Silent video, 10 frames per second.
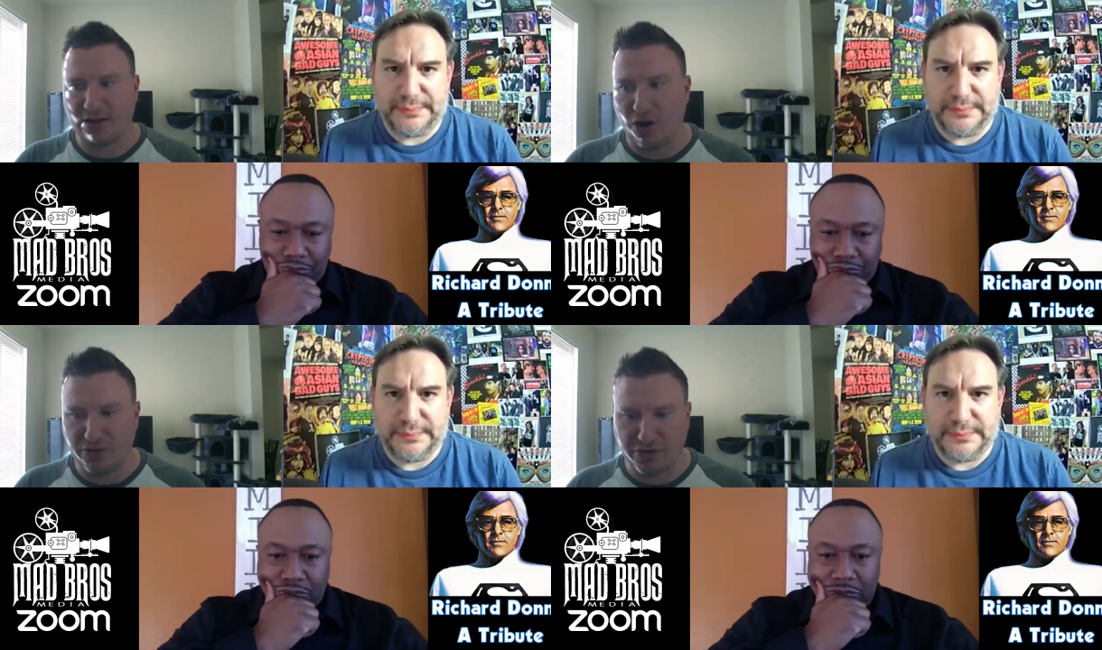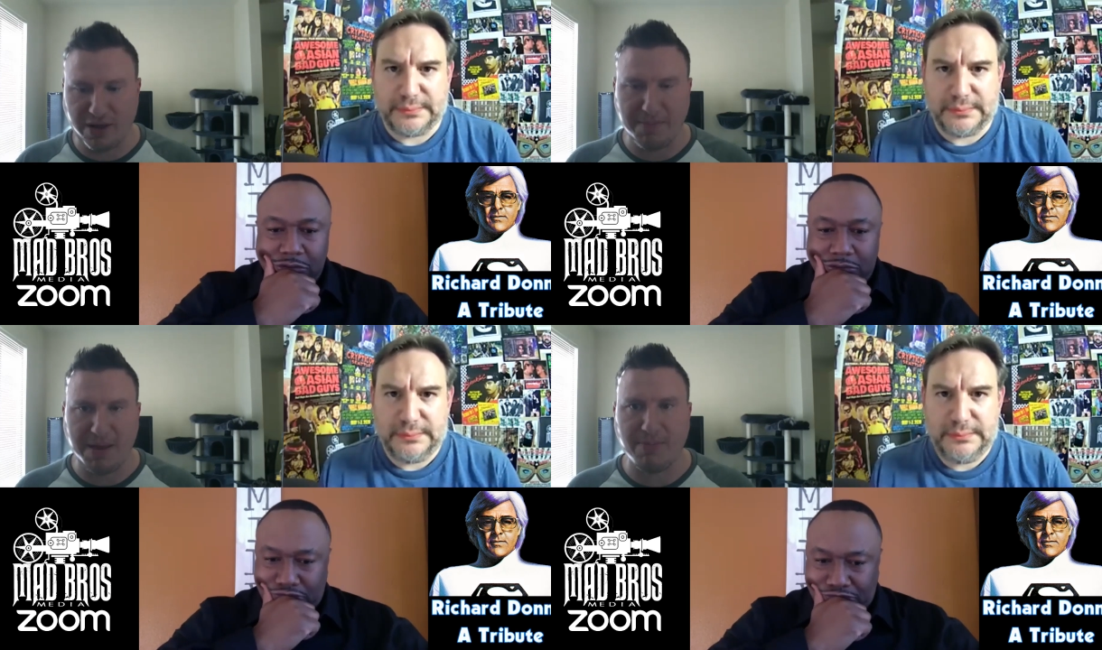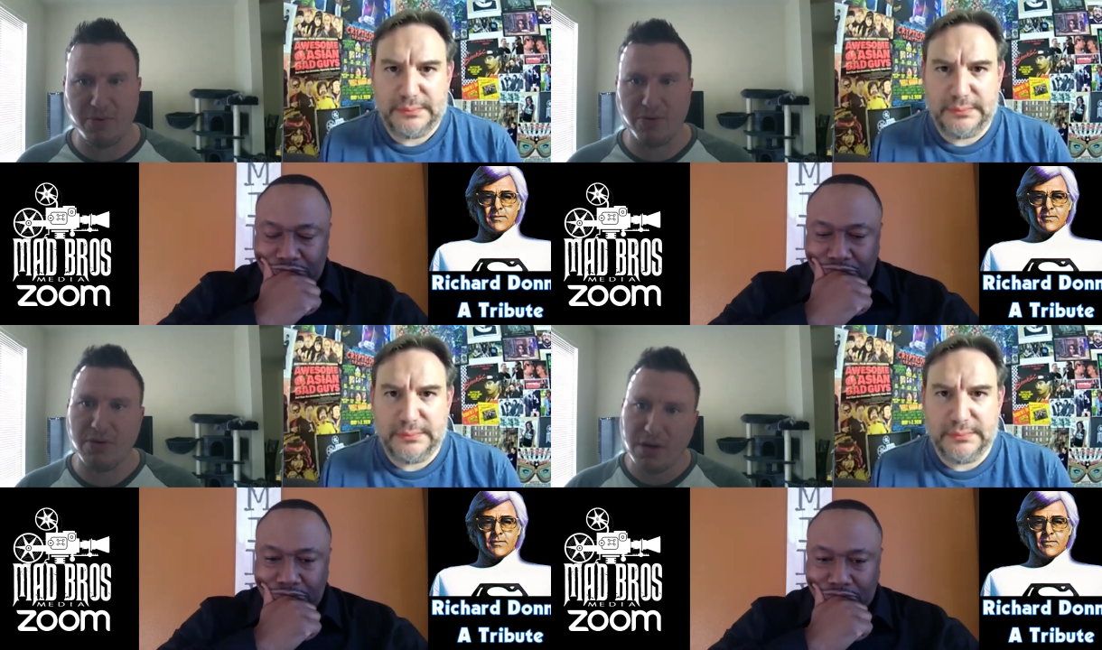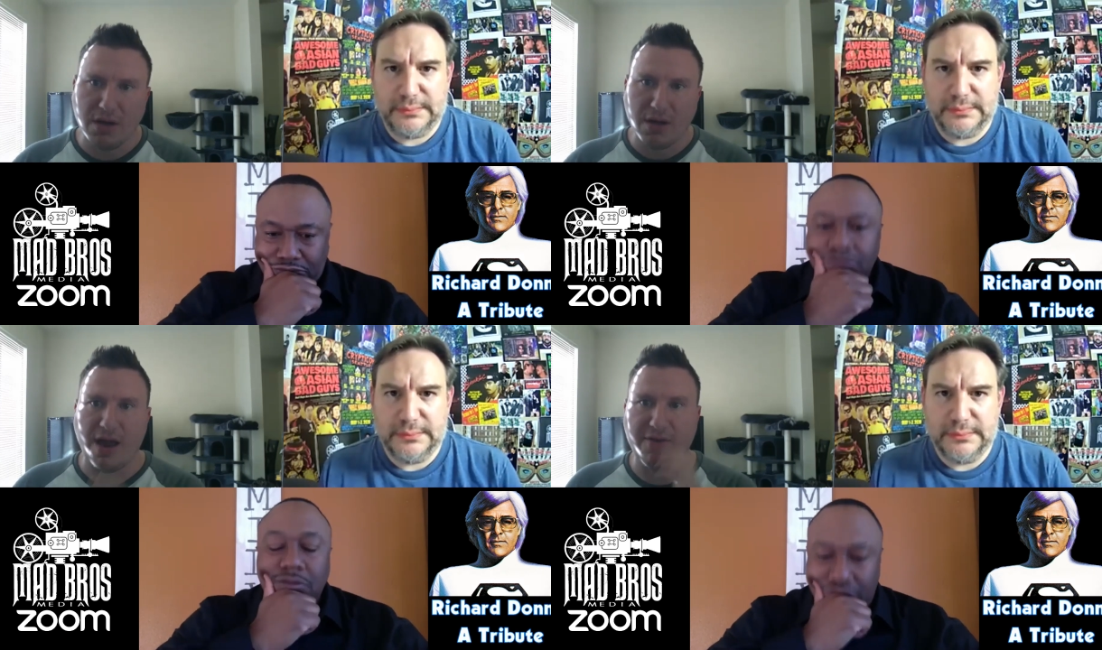Speaker 1: All those same people
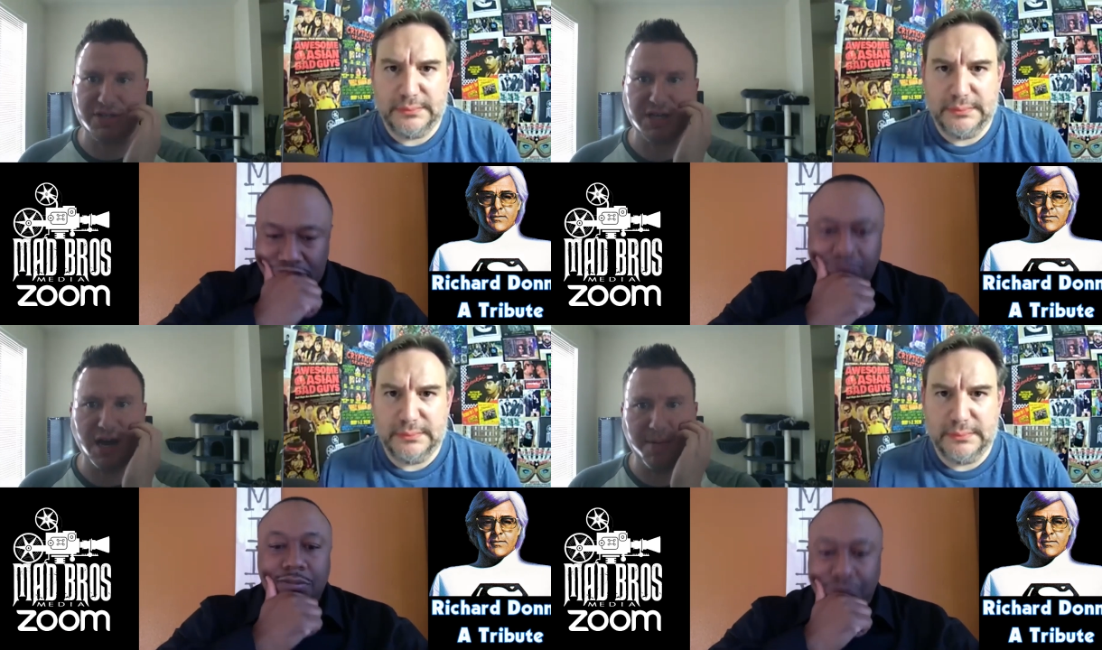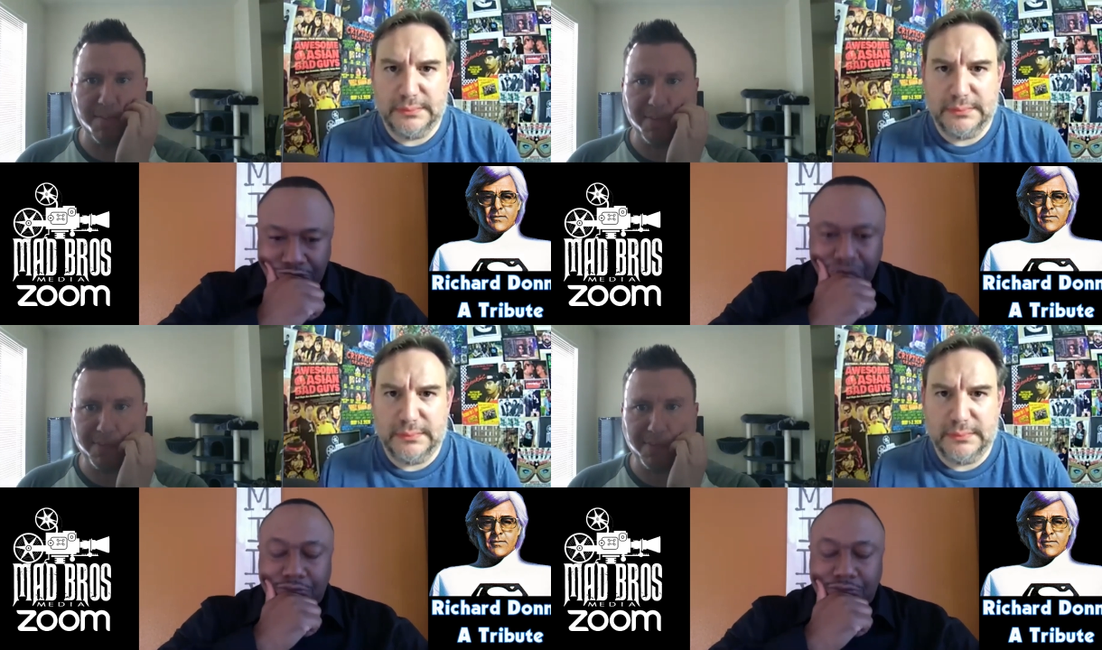every time.